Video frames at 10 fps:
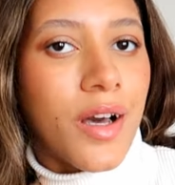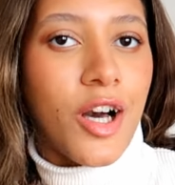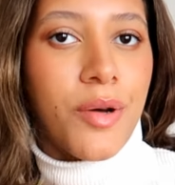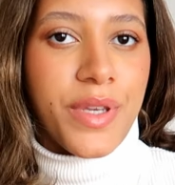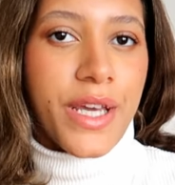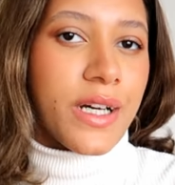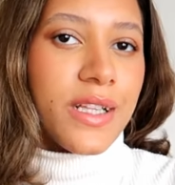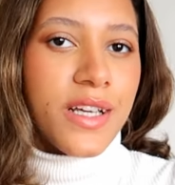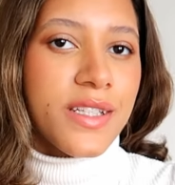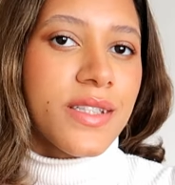
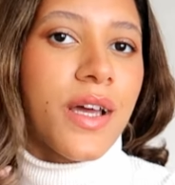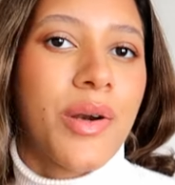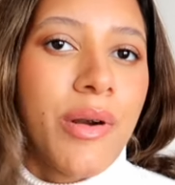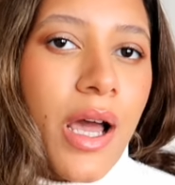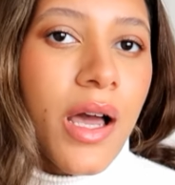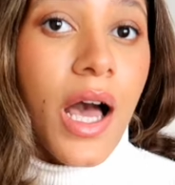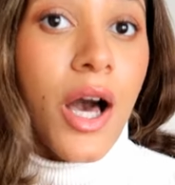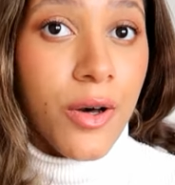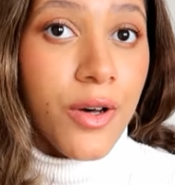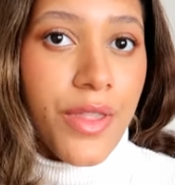necklace out
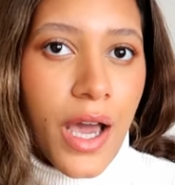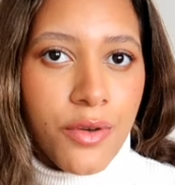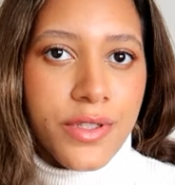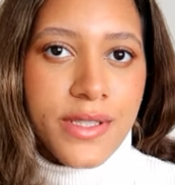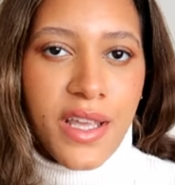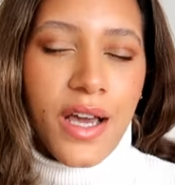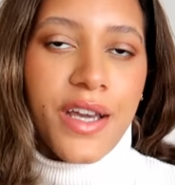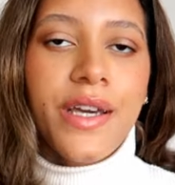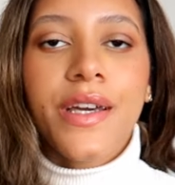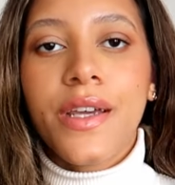on the
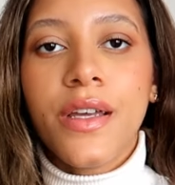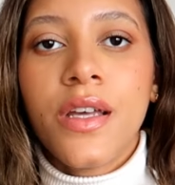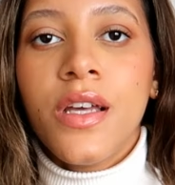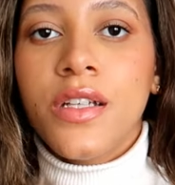outside